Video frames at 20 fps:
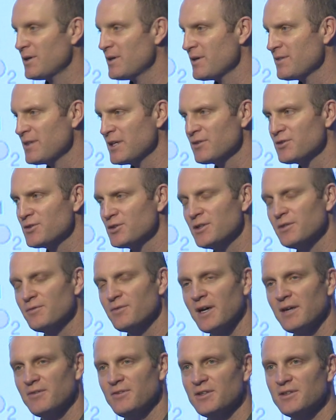I think
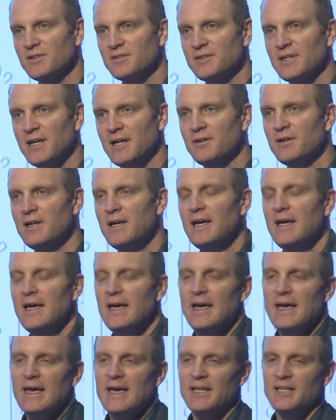35 years now.
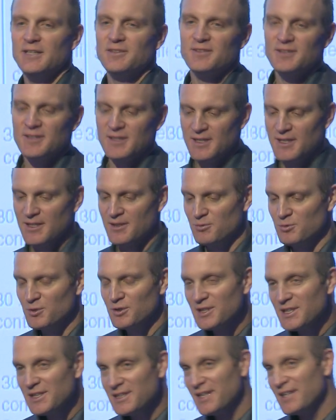And it's a
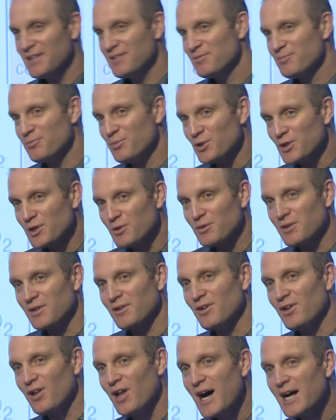really nice book with
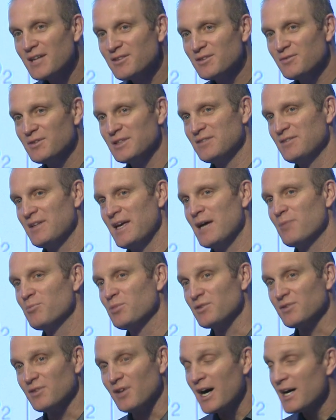lots of
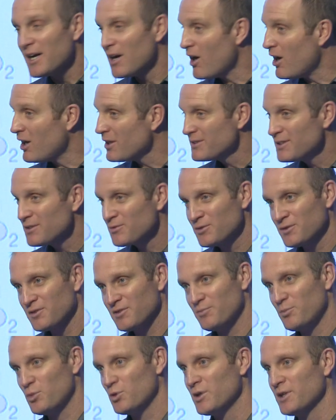examples, all different
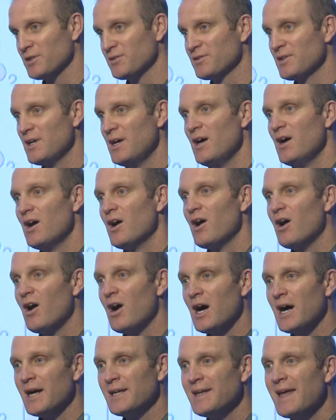sports,
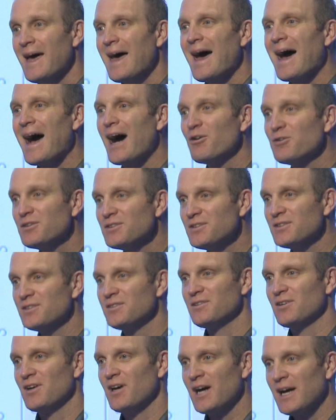on how to
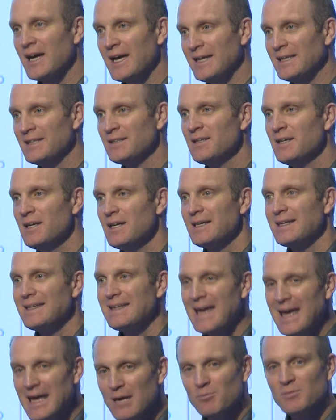design
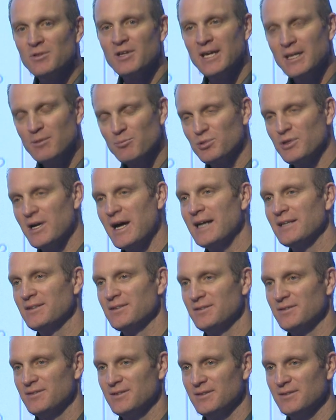game-like
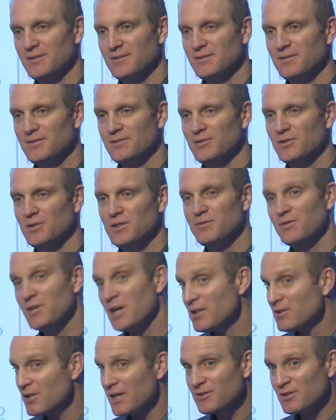practices. So you've
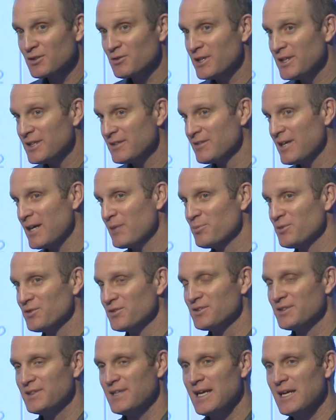got lots of great examples
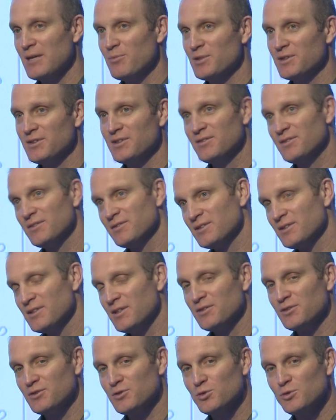today, but this is
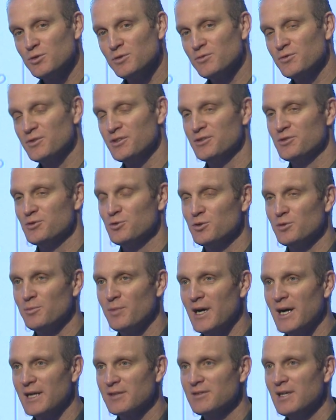another tool for your
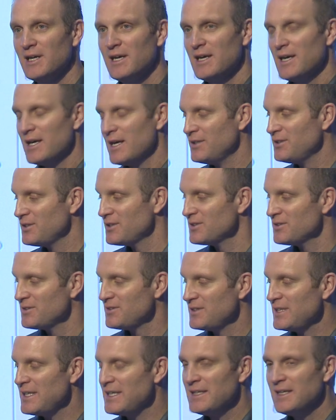toolbox. And you can
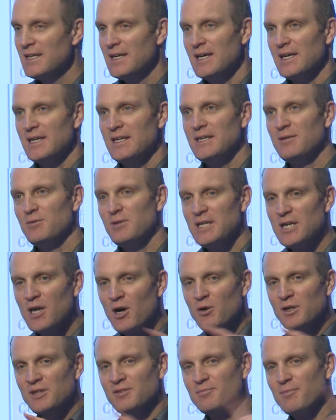see he
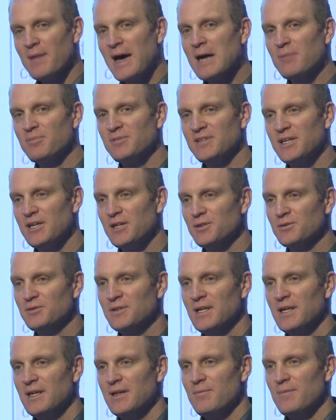always maps out
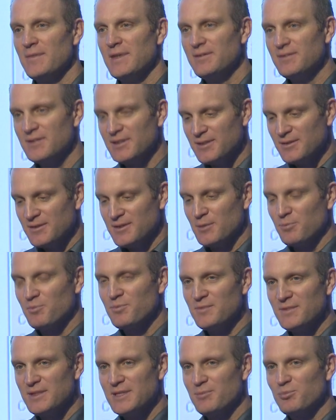
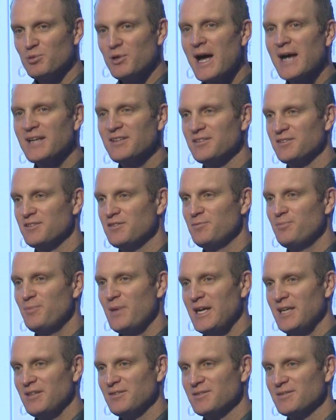the practice
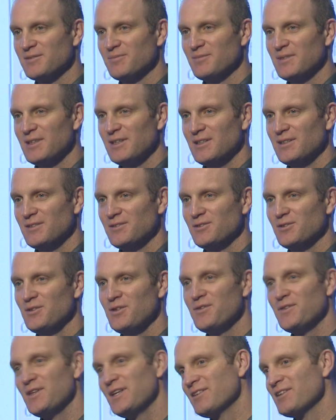space. So
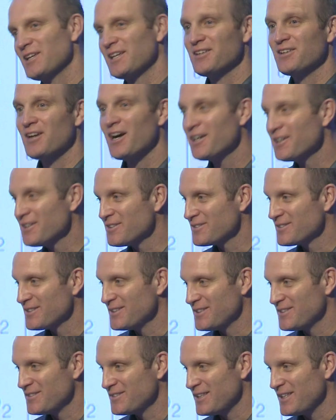you think like an artist
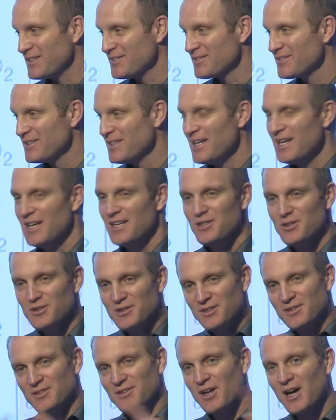in a sense. You
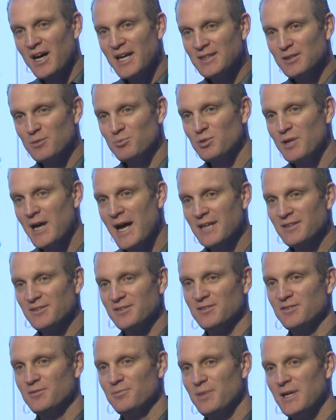design the
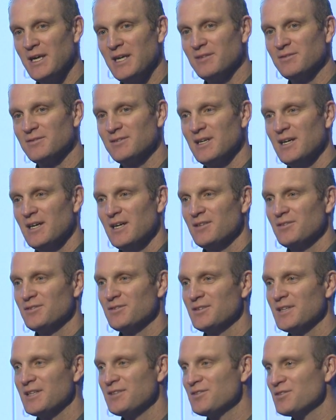practice space
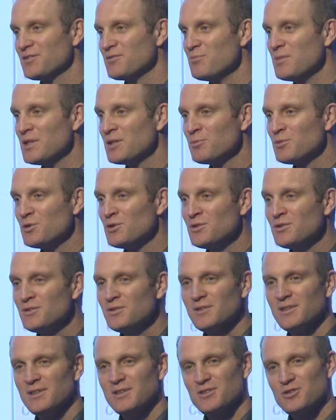so that there's minimal
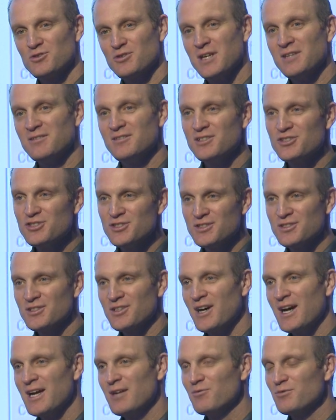transition
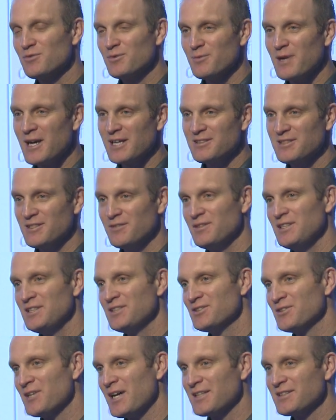time from activity
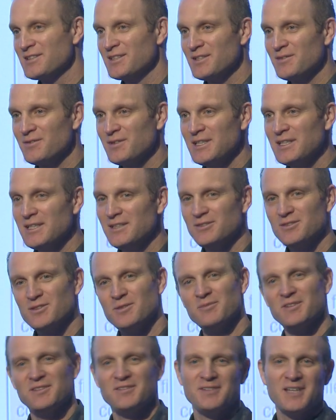to activity in
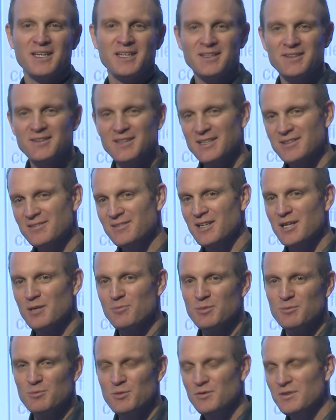terms of setting things
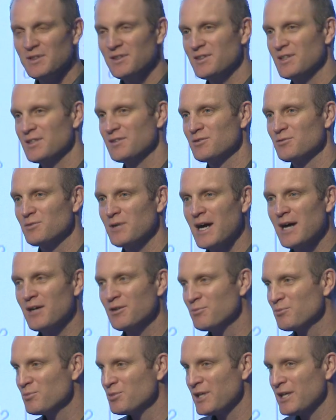up and moving things
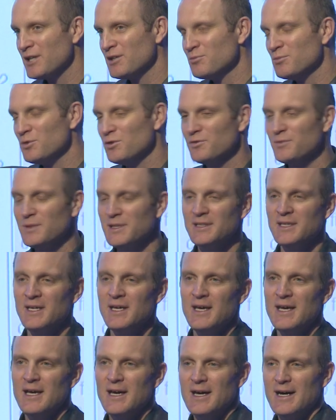around and player movement.
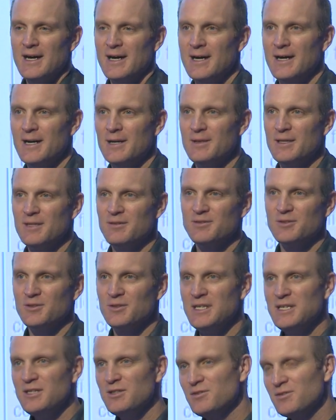And so
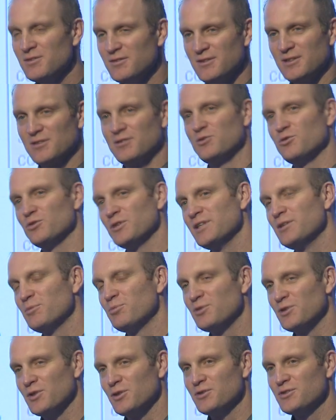he uses this grid
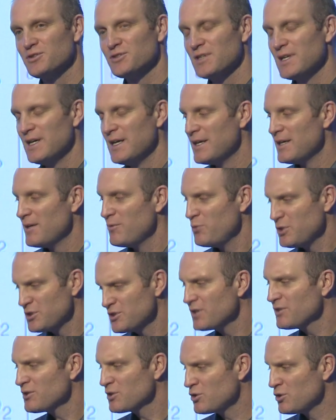approach, which
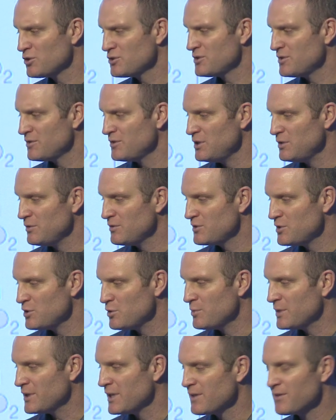other coaches use
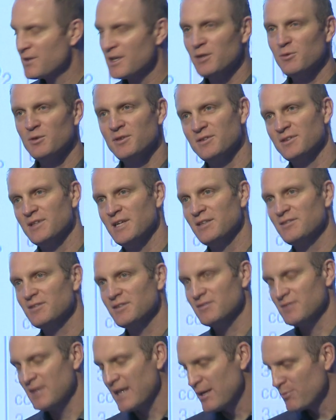too, but I thought it was a nice
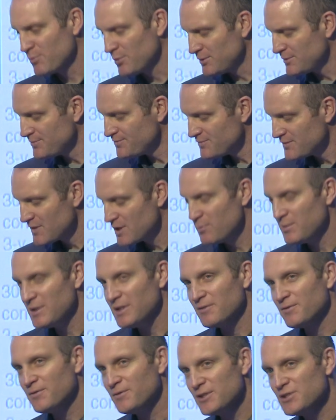example to be
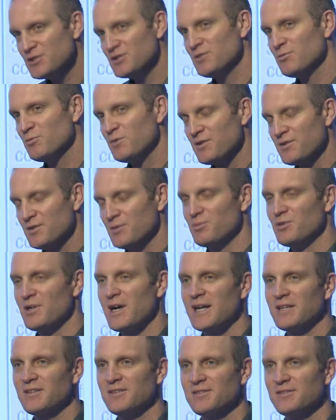efficient with your
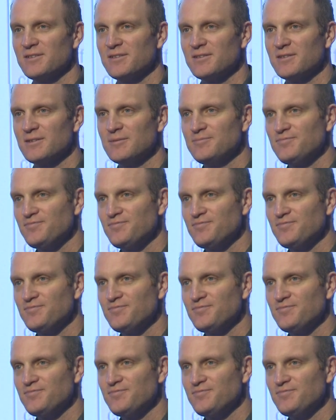practices.